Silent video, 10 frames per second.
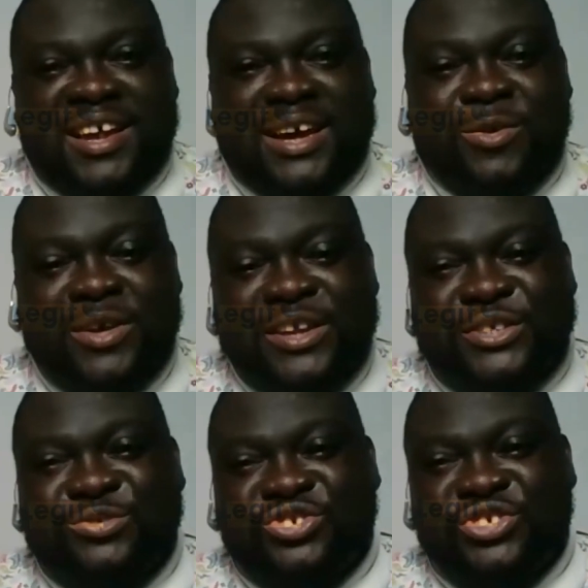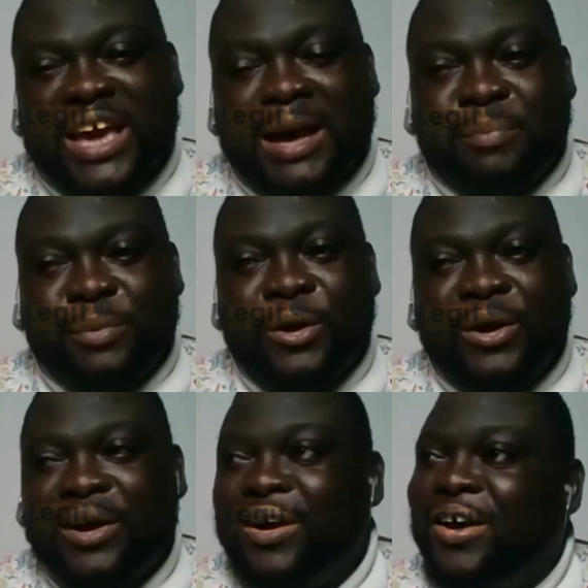The Queen needs to share her
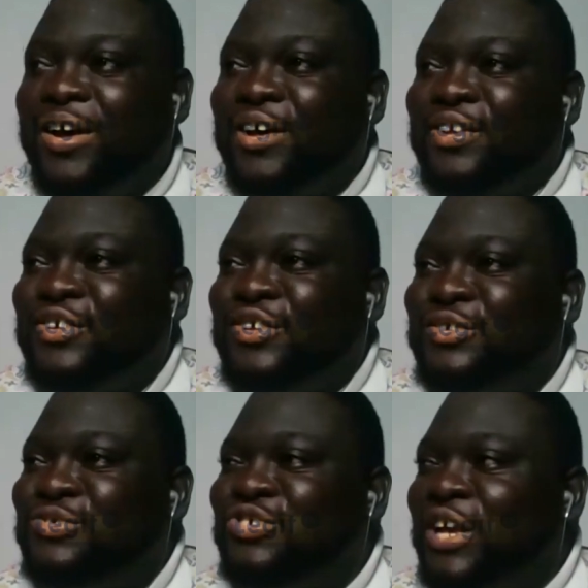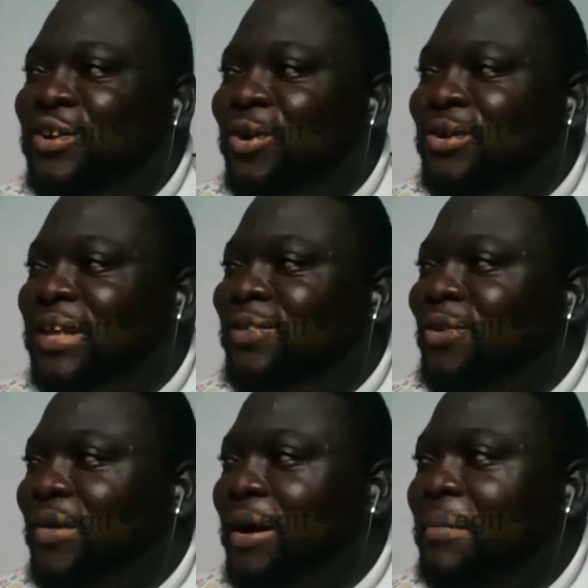plug. She needs to share the contact
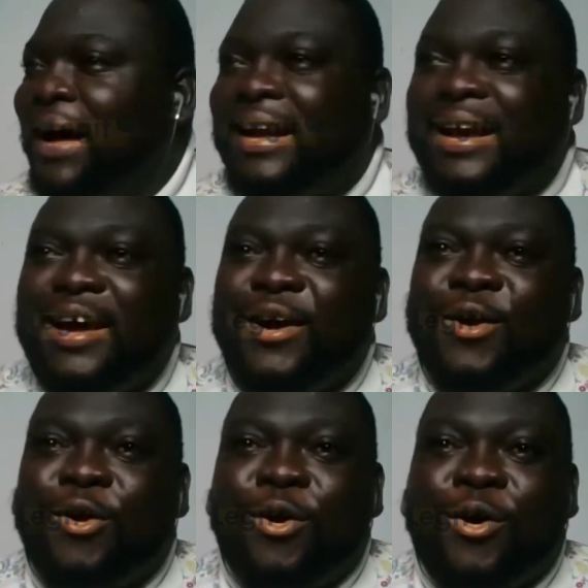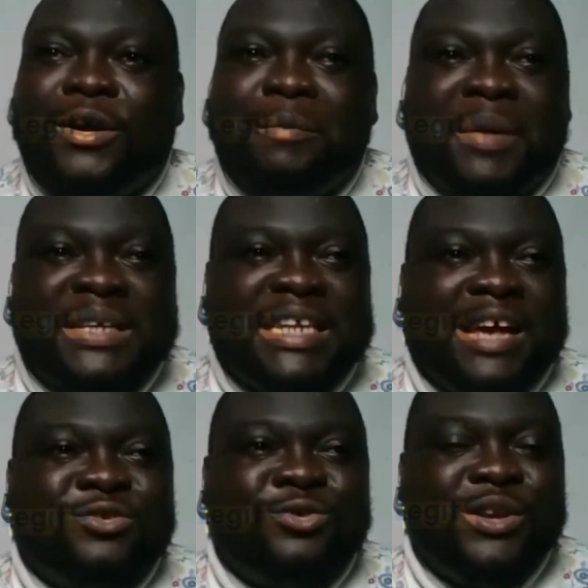of her man, or the person
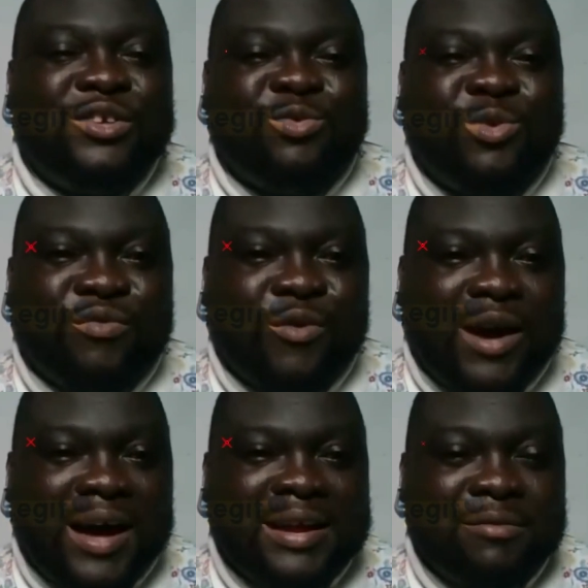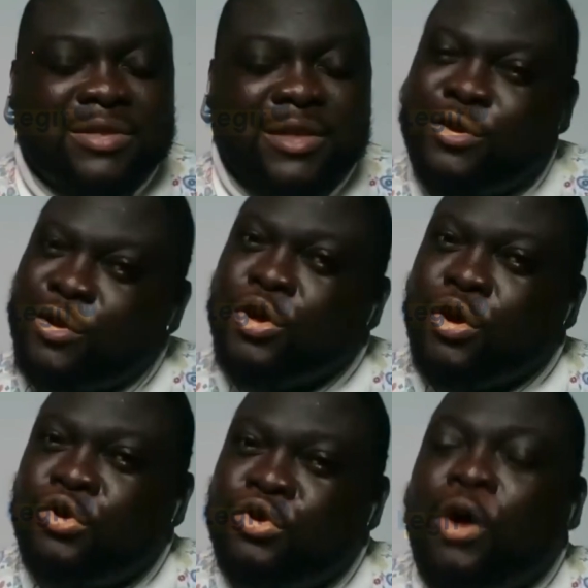that is doing this work for her and everything.
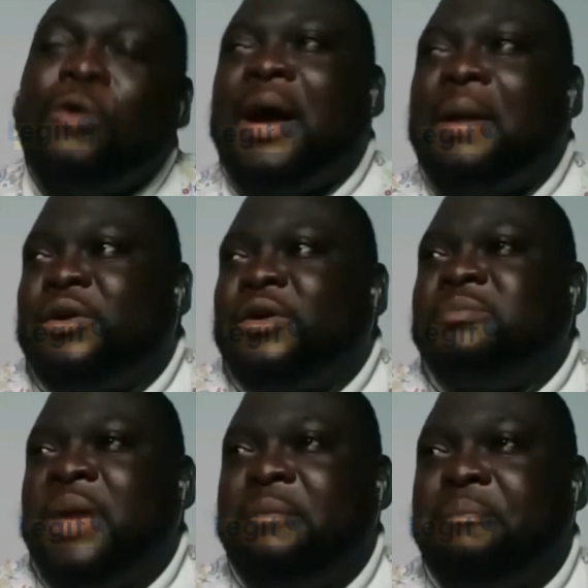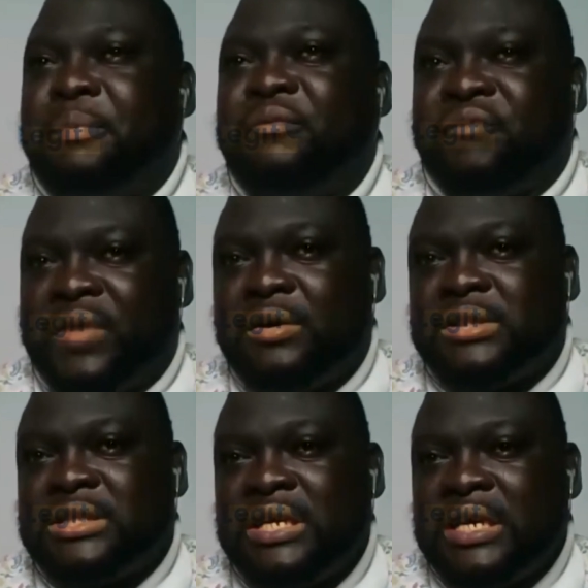You know why? Because many people
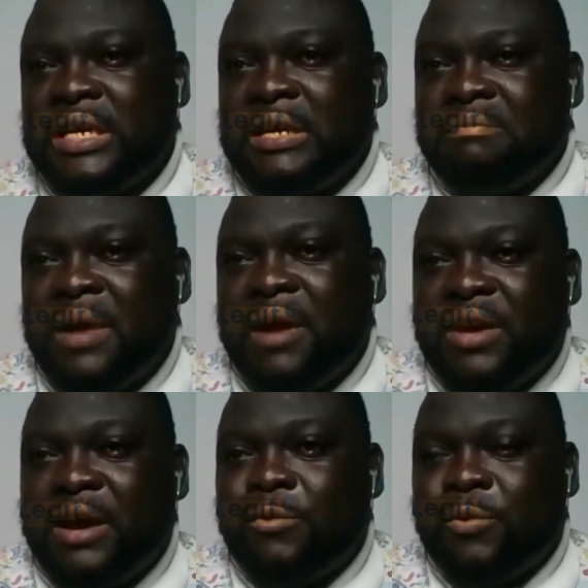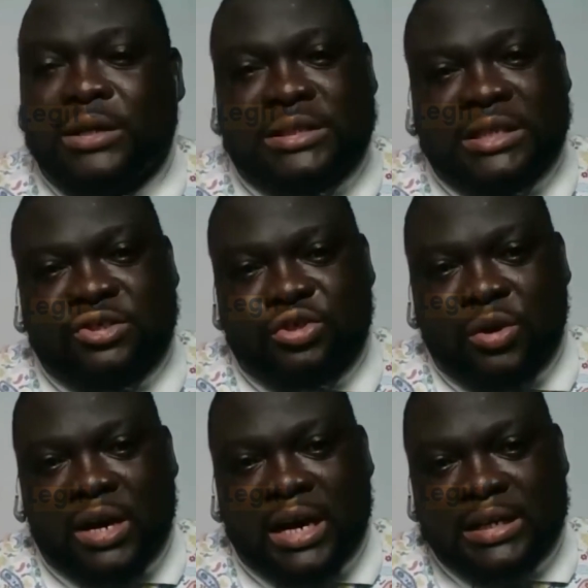felt Maria was a
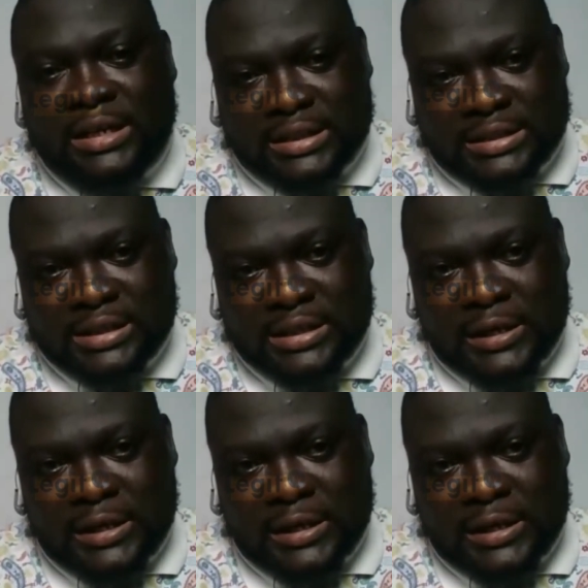strong candidate.